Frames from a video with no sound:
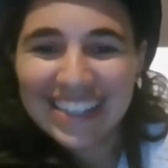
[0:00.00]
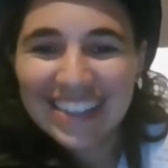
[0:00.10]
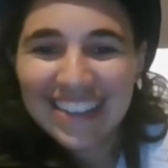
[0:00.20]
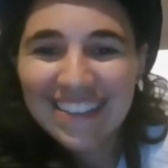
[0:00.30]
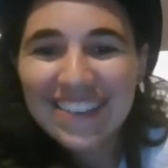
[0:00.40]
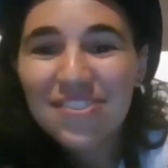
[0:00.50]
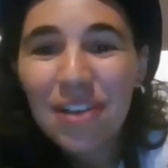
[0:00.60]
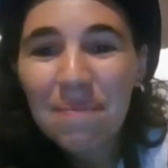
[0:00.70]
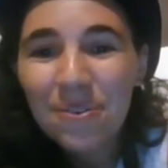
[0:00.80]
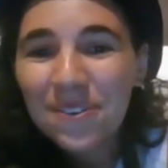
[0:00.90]
She
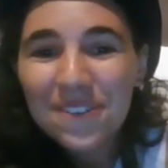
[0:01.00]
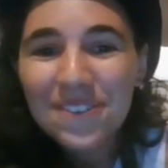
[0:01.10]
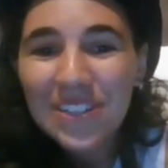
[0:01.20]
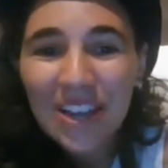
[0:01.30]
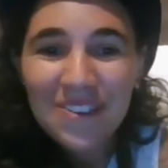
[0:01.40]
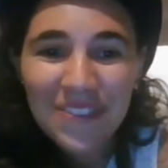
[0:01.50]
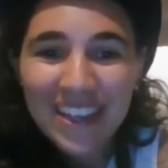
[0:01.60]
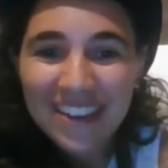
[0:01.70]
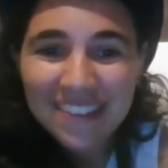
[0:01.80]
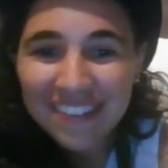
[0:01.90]
trembled all over
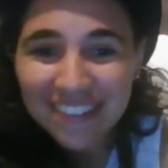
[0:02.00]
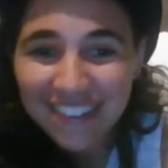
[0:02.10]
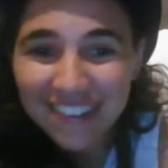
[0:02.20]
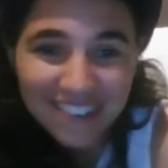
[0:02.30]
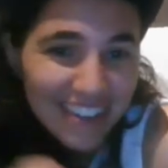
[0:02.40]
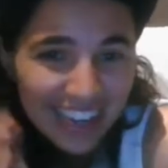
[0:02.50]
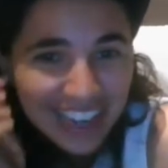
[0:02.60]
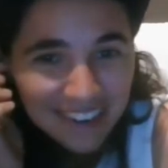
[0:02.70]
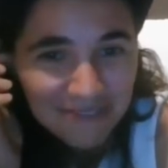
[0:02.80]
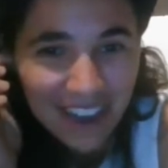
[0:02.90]
and shook
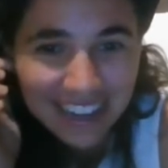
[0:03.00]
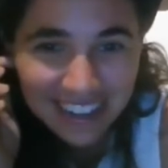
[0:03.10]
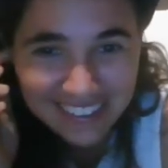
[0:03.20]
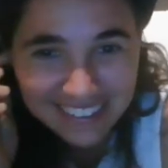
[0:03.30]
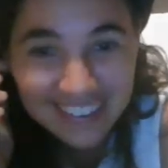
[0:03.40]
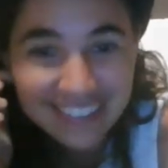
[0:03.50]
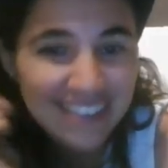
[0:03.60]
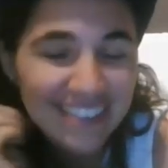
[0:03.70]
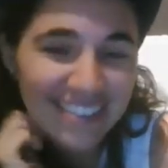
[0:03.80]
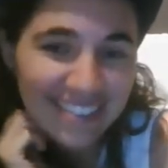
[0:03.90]
like a white
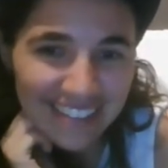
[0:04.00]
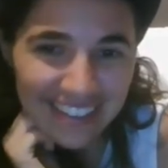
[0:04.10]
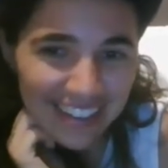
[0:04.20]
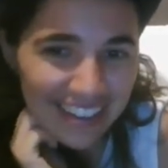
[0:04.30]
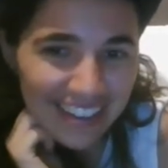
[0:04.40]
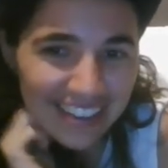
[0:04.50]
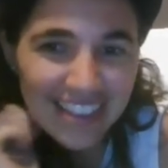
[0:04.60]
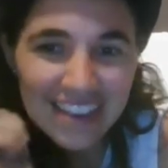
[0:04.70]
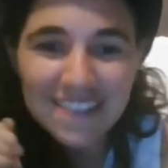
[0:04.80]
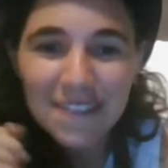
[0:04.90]
narcissus.
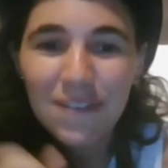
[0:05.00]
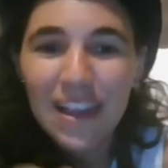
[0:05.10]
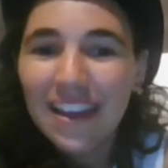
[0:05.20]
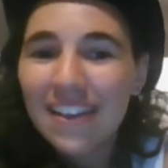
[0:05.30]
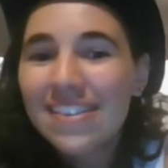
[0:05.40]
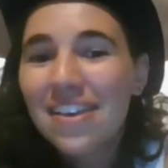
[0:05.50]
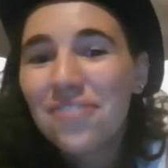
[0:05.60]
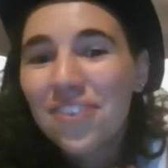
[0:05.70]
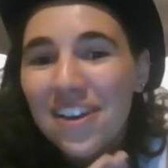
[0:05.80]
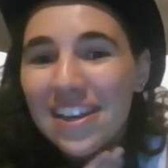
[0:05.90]
Then she flung herself
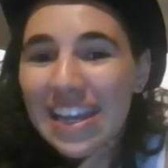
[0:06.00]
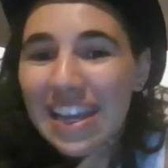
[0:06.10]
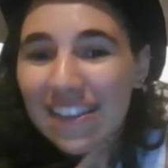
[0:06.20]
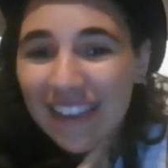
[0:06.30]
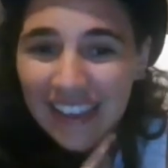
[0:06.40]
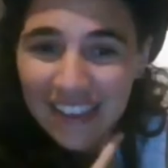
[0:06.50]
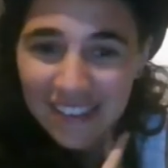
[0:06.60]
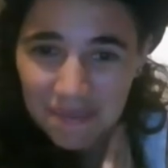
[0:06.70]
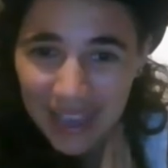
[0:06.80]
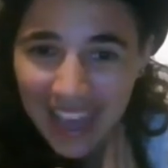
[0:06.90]
on her knees and
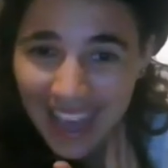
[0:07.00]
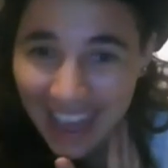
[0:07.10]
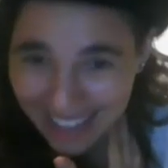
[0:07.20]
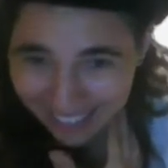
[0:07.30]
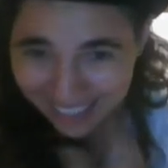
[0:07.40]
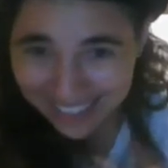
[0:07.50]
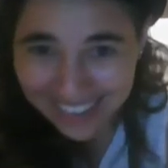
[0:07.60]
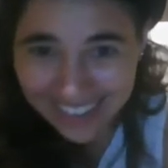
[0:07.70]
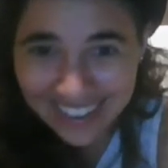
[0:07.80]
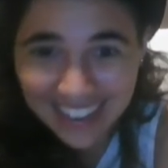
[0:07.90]
kissed my hands.
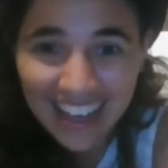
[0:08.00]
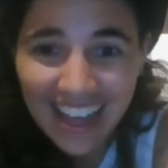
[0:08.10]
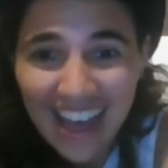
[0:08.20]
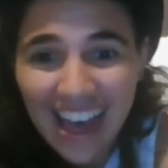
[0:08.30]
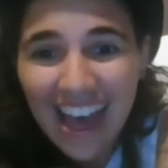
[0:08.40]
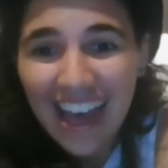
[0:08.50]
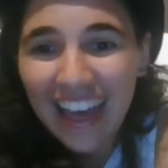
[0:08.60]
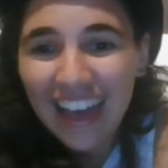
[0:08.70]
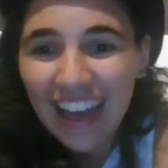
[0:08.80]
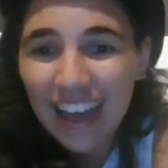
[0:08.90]

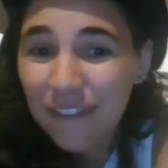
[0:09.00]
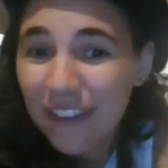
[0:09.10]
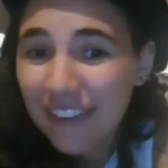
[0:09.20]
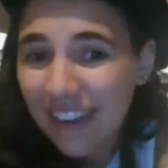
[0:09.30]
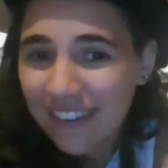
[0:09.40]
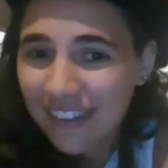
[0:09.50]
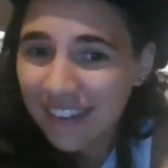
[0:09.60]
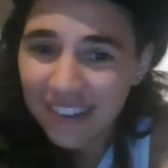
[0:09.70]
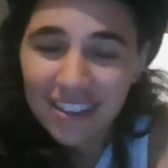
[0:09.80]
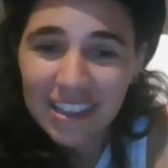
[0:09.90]
I feel that I should not
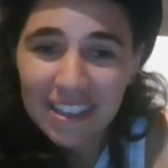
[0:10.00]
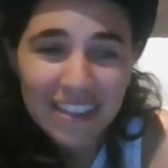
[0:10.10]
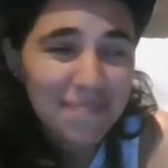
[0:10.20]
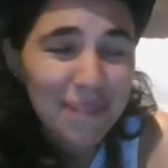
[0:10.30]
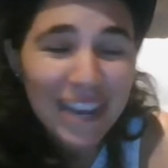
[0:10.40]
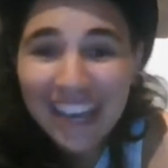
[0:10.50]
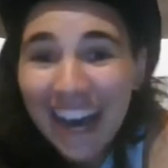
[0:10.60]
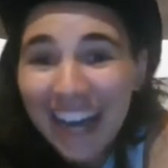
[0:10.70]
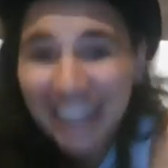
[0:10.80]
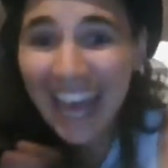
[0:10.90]
tell you this, but I
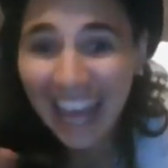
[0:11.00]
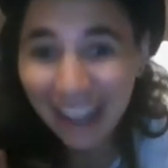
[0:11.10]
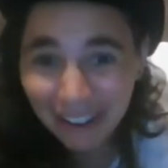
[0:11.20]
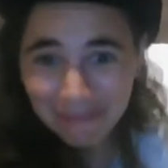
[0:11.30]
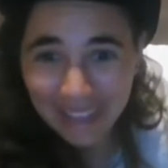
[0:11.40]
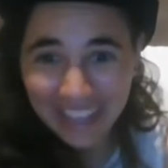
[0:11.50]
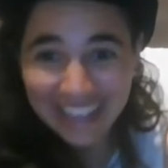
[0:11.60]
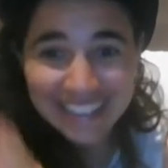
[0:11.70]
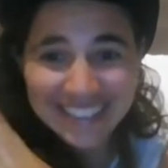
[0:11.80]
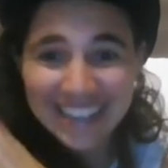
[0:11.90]
can't help it.